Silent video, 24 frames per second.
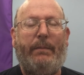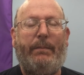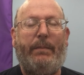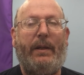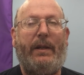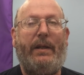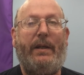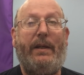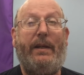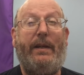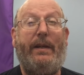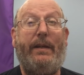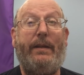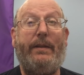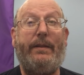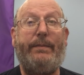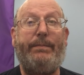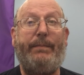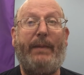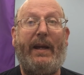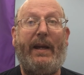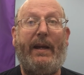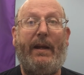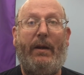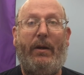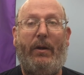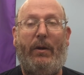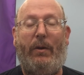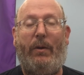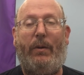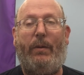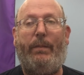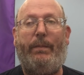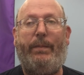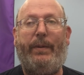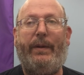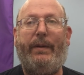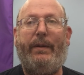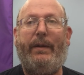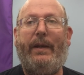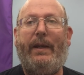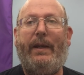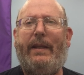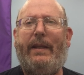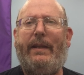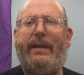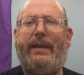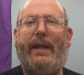but it is my hope
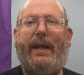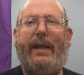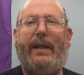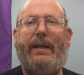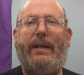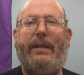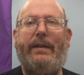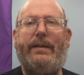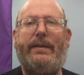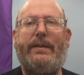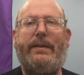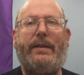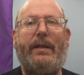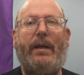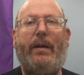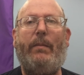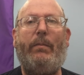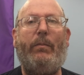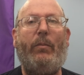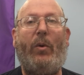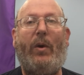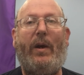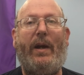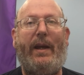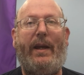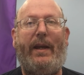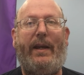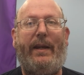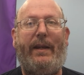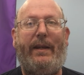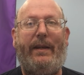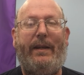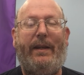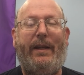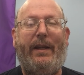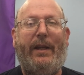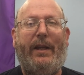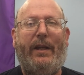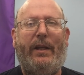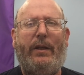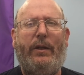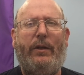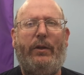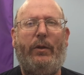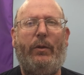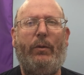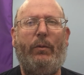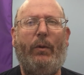that in some way
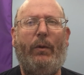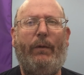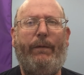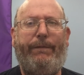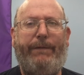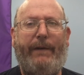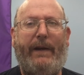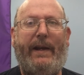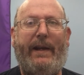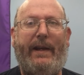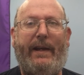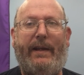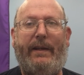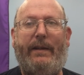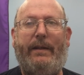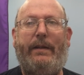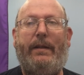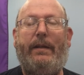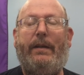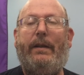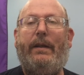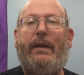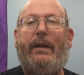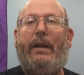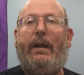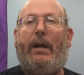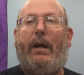you will find